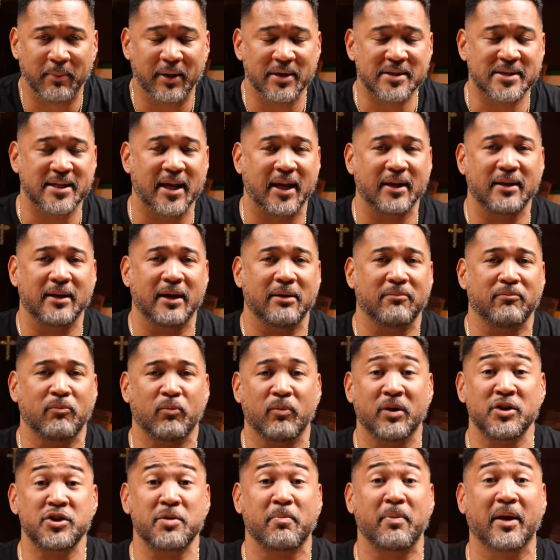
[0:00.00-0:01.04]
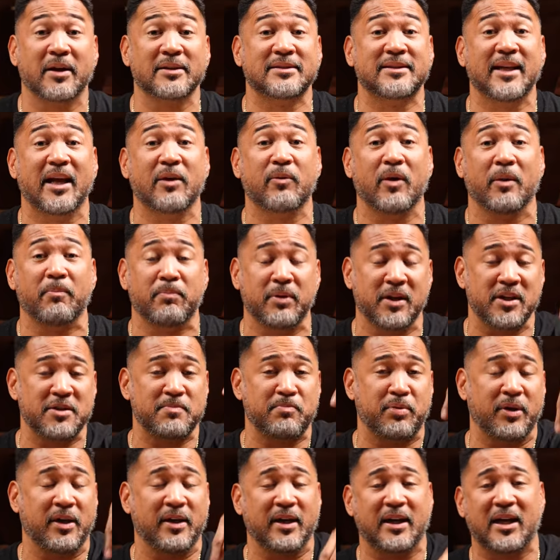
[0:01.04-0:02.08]
being said, what is your biggest takeaway? Please
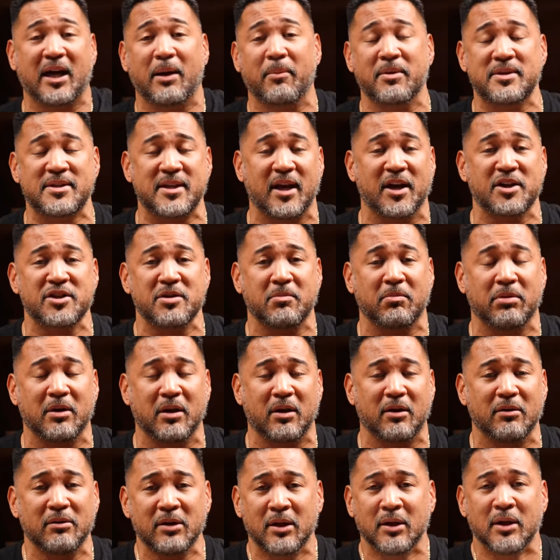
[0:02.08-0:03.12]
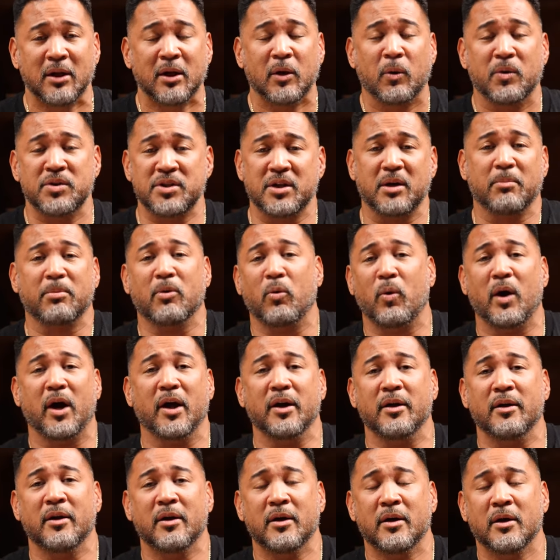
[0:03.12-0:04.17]
put it in the comment section below. Was it number
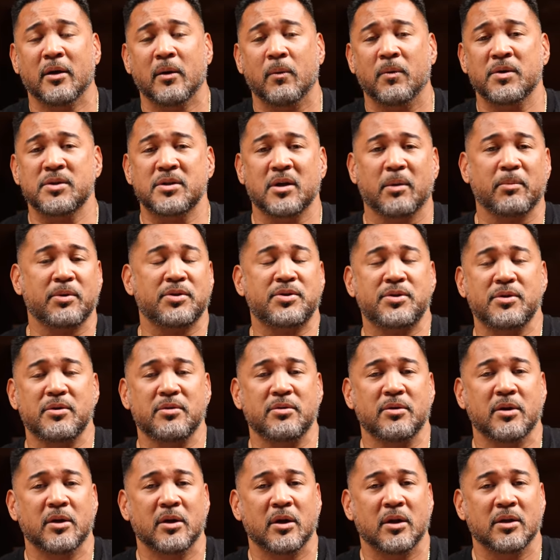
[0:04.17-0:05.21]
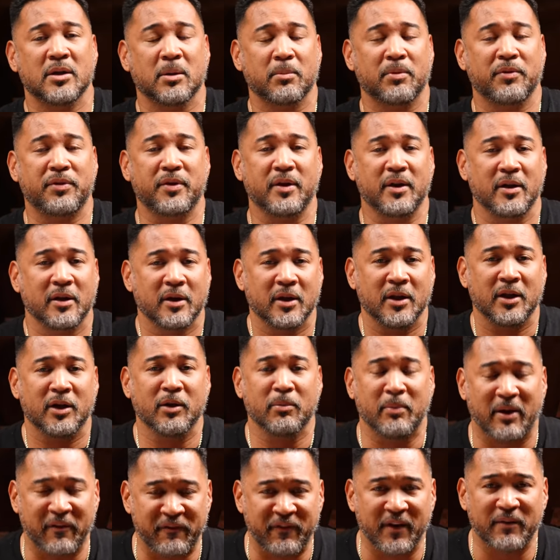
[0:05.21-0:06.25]
one? Was it number two? Number three? You know
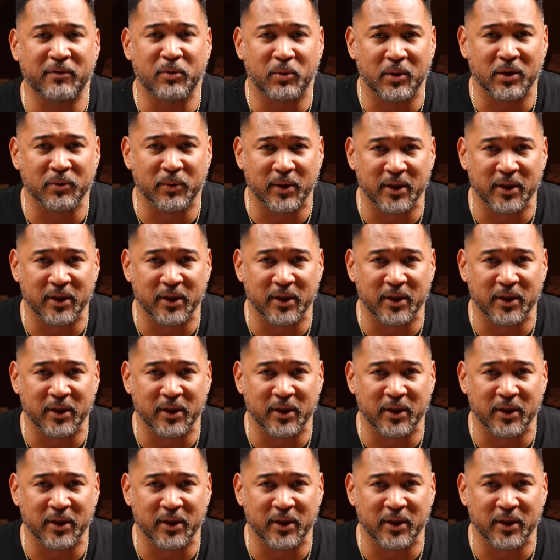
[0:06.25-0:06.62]
my favorite one